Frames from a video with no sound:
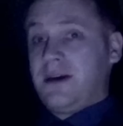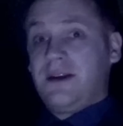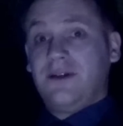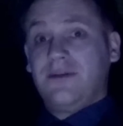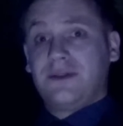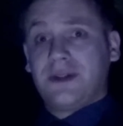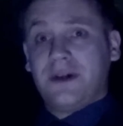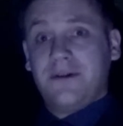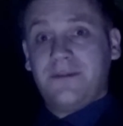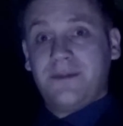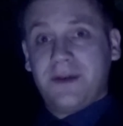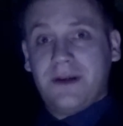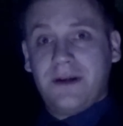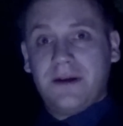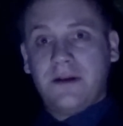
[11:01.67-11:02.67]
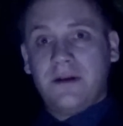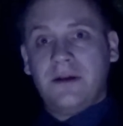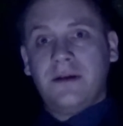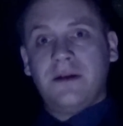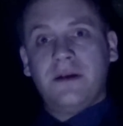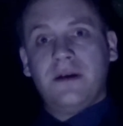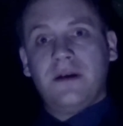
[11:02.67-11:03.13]
utopia,
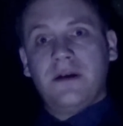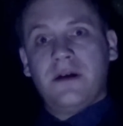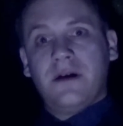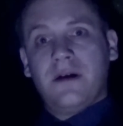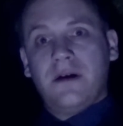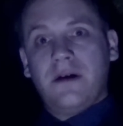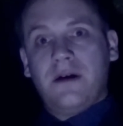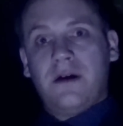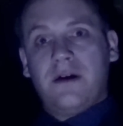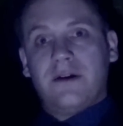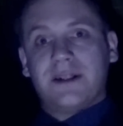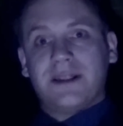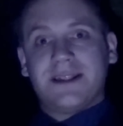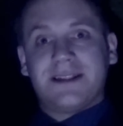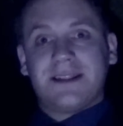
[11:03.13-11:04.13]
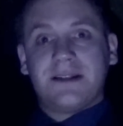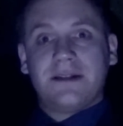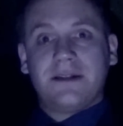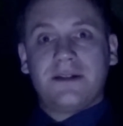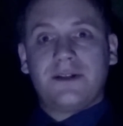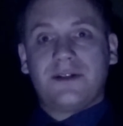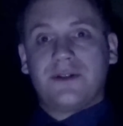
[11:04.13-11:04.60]
or is it
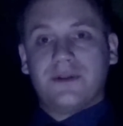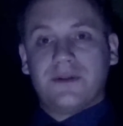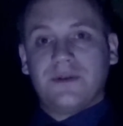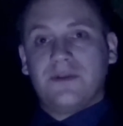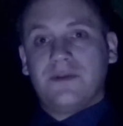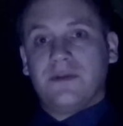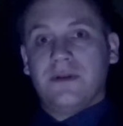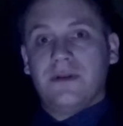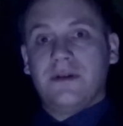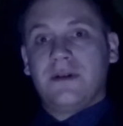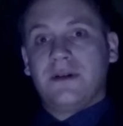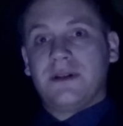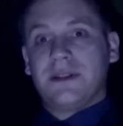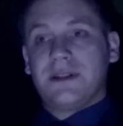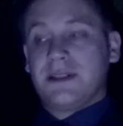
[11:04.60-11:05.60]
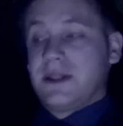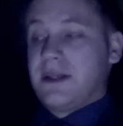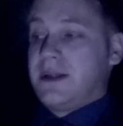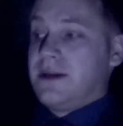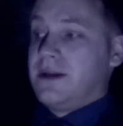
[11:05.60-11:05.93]
true sin?